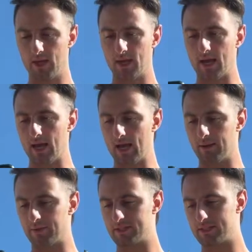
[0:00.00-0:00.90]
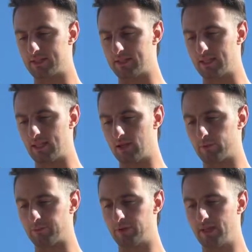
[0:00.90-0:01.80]
Let's see, they'll
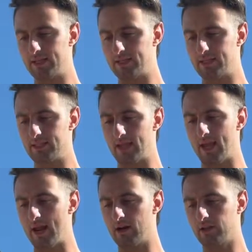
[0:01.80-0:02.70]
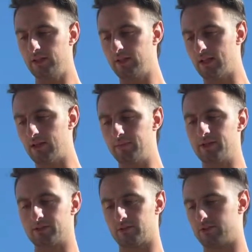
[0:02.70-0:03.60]
replace the air cleaner
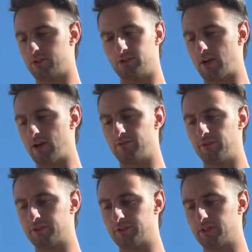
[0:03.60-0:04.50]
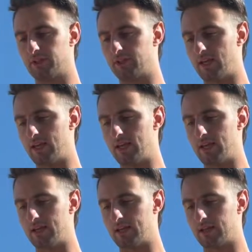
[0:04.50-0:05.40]
element, so just your air filter.
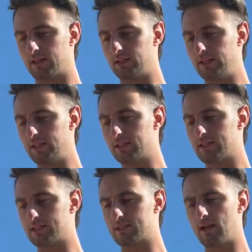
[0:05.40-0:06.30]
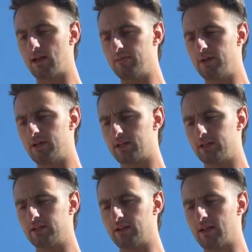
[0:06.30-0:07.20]
They clean the sub
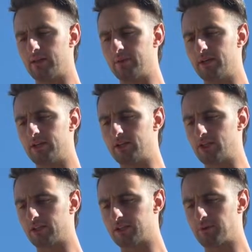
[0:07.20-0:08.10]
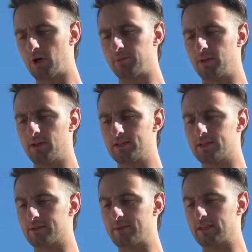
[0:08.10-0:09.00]
cleaner element. They check the spark plugs,
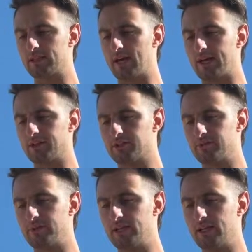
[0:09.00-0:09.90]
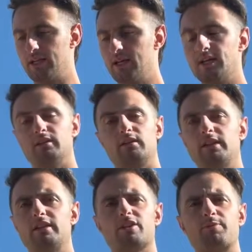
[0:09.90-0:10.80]
inspect the idle speed. They'll
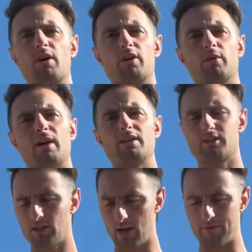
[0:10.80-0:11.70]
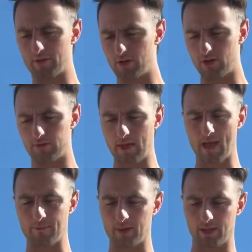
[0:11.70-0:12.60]
clean the spark arrestor. I've never heard of
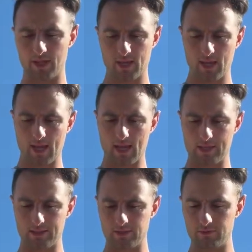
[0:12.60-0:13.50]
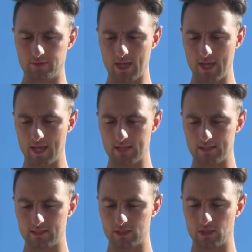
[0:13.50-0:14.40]
that, but they do that.
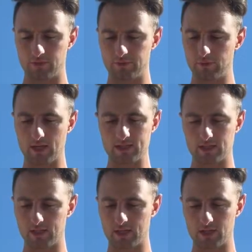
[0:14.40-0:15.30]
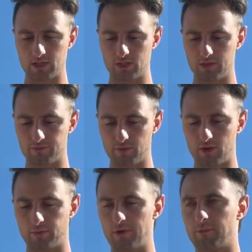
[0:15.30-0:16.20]
Let's see, check fuel lines and connections, front
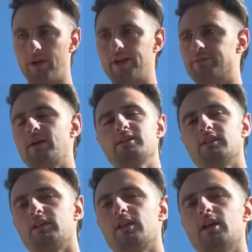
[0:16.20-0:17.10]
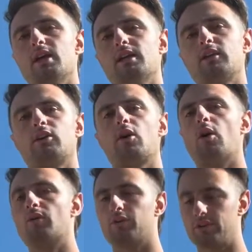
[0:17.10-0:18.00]
and rear brakes. Basically, they'll go
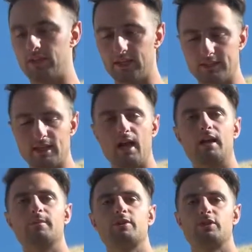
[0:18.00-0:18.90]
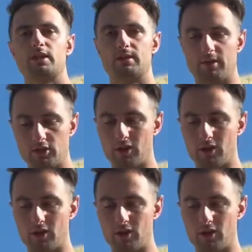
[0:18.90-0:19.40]
over the entire machine, make sure